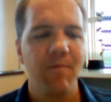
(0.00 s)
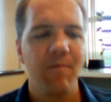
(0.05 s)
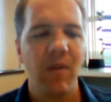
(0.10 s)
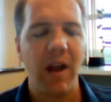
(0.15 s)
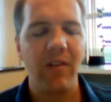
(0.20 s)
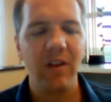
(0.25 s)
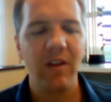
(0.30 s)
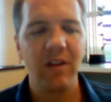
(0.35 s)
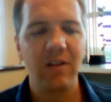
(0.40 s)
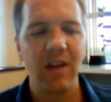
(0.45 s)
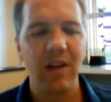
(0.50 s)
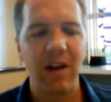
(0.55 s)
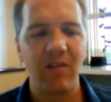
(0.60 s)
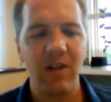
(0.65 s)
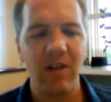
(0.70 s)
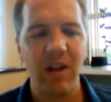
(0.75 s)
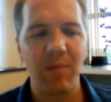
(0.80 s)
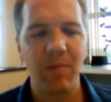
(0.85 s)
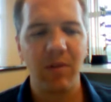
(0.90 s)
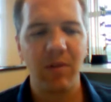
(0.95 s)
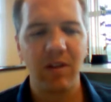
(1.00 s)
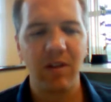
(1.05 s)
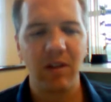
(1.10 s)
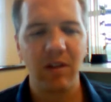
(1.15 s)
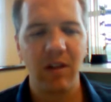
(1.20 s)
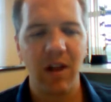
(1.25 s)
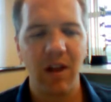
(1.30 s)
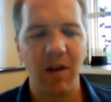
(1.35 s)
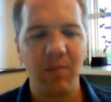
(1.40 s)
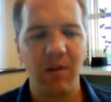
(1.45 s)
And these have an
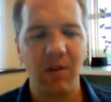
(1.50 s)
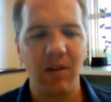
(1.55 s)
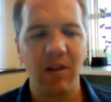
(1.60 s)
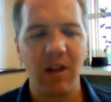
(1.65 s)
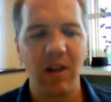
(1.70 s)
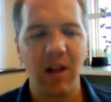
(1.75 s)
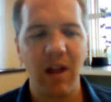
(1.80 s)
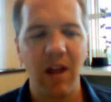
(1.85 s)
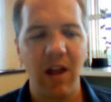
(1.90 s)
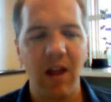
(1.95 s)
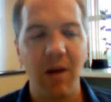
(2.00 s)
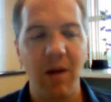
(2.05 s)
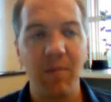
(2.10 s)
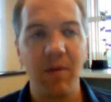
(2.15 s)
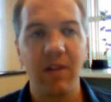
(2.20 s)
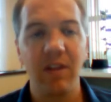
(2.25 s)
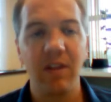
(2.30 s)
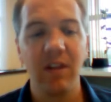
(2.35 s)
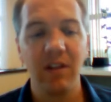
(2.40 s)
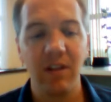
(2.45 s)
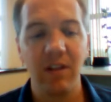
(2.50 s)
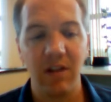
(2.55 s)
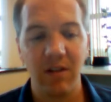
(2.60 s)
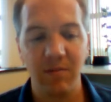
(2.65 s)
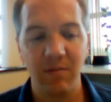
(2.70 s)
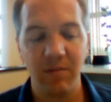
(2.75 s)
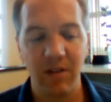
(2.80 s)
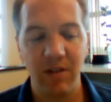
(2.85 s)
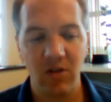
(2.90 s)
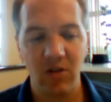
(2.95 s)

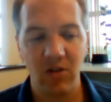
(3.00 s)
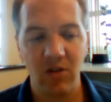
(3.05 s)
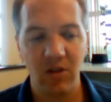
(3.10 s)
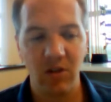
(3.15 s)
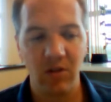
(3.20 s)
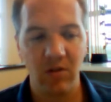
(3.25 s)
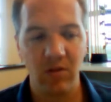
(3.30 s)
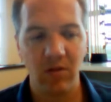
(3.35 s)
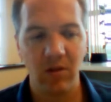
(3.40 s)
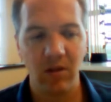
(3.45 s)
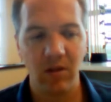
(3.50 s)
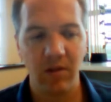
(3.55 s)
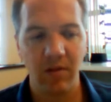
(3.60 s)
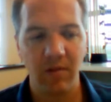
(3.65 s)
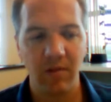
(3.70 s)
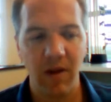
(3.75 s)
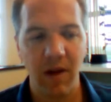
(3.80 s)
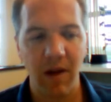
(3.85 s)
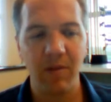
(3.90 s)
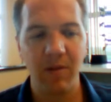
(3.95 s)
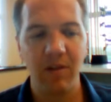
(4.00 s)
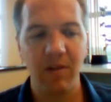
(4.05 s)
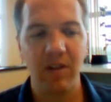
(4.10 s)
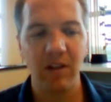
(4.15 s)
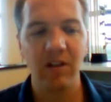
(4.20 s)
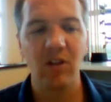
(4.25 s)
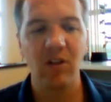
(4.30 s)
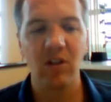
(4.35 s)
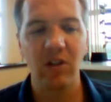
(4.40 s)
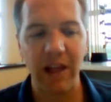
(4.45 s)
epithelium tissue,
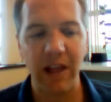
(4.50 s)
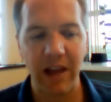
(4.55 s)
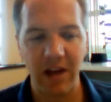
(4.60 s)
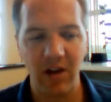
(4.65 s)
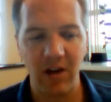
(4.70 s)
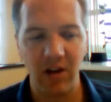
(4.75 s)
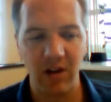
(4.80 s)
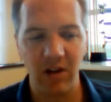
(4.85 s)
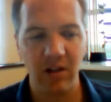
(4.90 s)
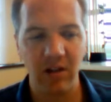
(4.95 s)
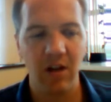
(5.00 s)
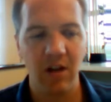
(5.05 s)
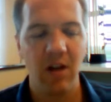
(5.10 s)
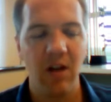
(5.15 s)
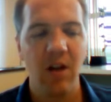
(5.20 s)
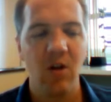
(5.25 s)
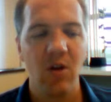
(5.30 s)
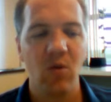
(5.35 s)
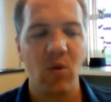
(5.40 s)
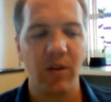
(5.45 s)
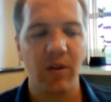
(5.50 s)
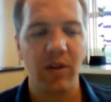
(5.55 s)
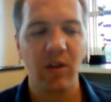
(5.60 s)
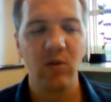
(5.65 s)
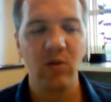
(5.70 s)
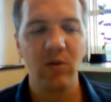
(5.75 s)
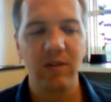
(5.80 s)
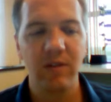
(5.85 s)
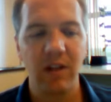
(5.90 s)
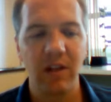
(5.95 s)
epithelial layer with
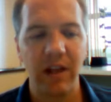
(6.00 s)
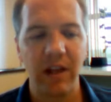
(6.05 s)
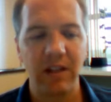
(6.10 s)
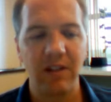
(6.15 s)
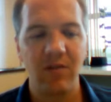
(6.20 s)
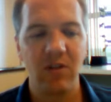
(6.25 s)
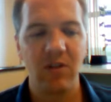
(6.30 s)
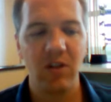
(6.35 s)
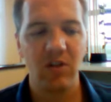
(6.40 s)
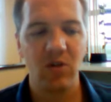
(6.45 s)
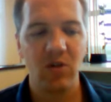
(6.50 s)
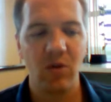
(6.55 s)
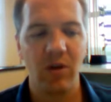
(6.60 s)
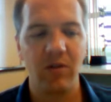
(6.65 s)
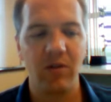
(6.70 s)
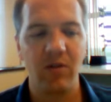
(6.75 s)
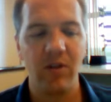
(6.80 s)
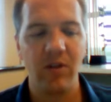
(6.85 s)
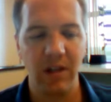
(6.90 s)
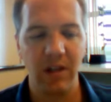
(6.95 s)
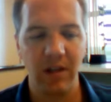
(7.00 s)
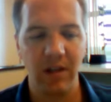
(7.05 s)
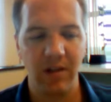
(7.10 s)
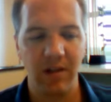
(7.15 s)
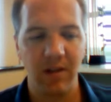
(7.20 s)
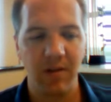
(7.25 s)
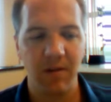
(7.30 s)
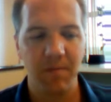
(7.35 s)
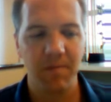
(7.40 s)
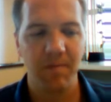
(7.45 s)
loose connective tissue underneath.
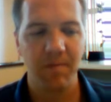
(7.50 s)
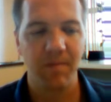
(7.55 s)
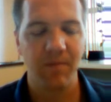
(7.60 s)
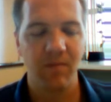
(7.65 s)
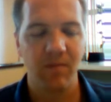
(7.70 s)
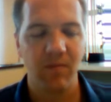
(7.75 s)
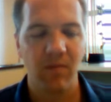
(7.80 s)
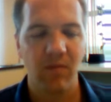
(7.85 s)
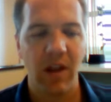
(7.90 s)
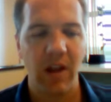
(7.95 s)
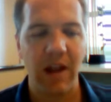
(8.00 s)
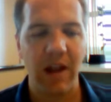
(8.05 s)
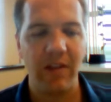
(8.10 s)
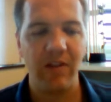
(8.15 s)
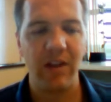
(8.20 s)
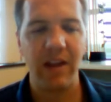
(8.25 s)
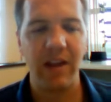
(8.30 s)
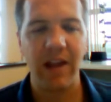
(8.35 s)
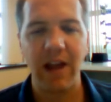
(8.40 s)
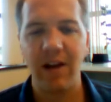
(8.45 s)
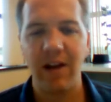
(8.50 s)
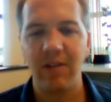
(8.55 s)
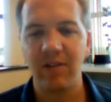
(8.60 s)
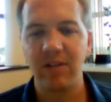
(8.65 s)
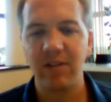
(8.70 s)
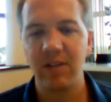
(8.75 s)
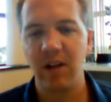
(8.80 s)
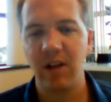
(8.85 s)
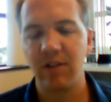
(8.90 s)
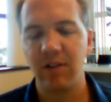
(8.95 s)
And they have
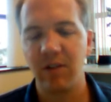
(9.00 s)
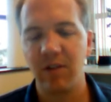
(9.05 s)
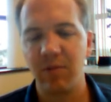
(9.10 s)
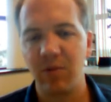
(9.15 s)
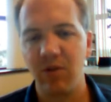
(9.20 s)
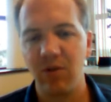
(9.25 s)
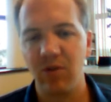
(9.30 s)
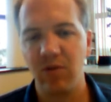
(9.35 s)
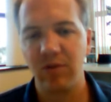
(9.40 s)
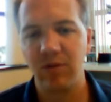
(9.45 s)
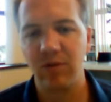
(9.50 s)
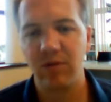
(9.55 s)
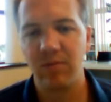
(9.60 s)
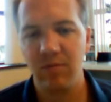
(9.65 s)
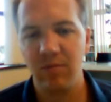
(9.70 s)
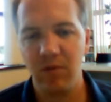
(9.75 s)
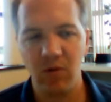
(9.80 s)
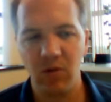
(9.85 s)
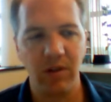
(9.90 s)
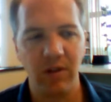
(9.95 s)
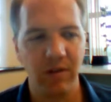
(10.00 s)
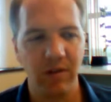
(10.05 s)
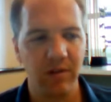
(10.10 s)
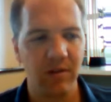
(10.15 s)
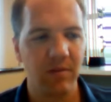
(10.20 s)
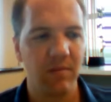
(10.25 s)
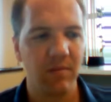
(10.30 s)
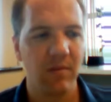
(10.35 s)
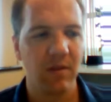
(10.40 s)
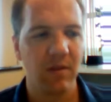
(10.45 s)
cells that produce mucus.